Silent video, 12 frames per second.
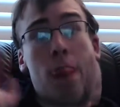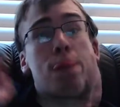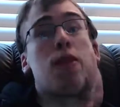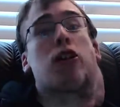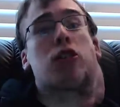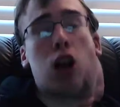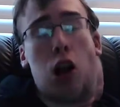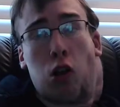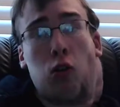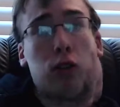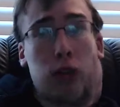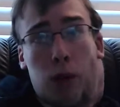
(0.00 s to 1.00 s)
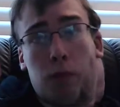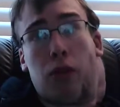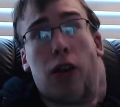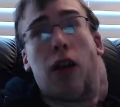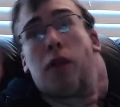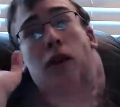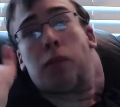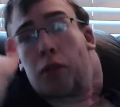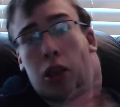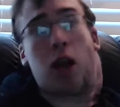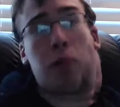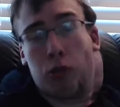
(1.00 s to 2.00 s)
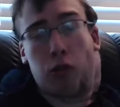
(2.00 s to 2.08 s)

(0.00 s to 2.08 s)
Now Sakura's up there in like the top